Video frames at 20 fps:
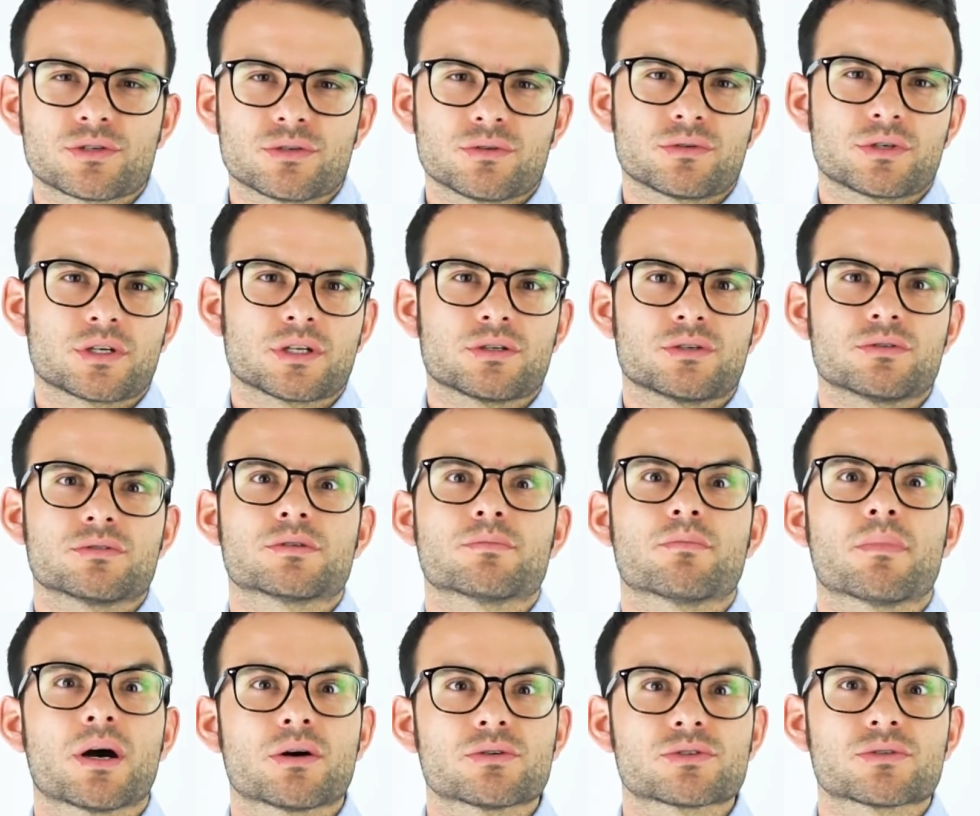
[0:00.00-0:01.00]
you can use a
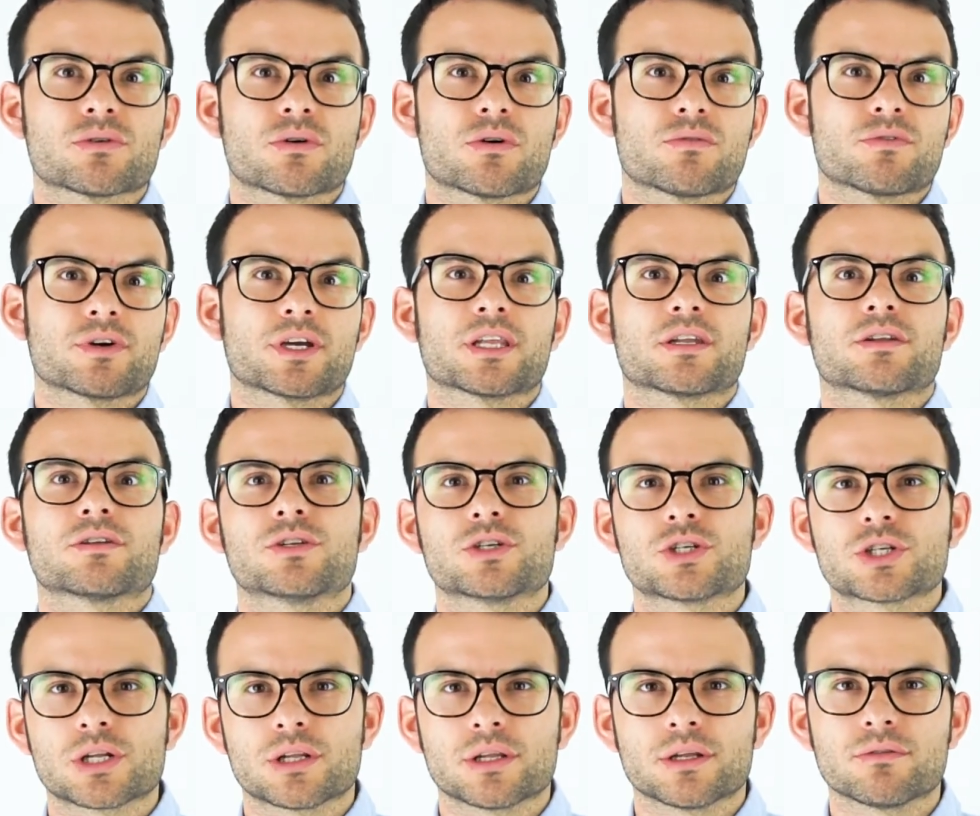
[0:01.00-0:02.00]
mouse over, get
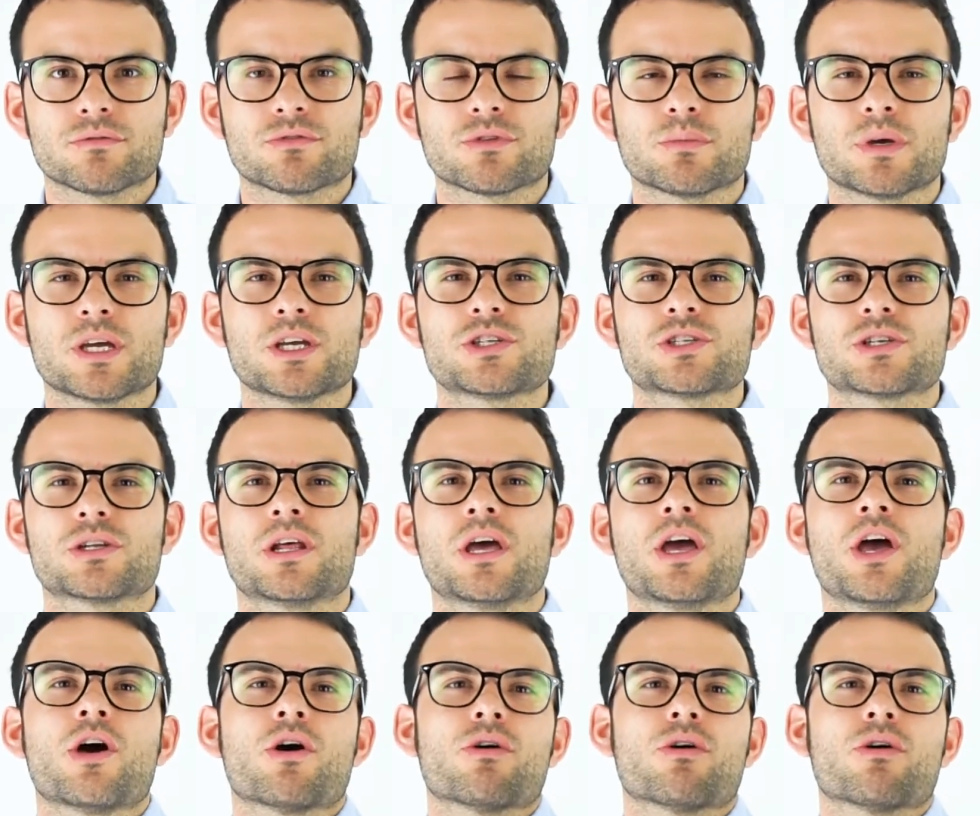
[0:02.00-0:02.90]
additional information.